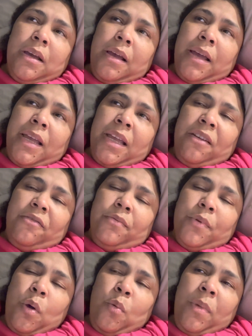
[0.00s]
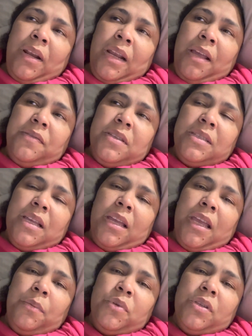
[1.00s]
I have all my life since I
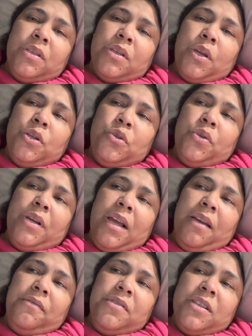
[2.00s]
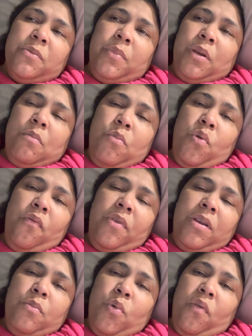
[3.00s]
came to this country, I have just been moving,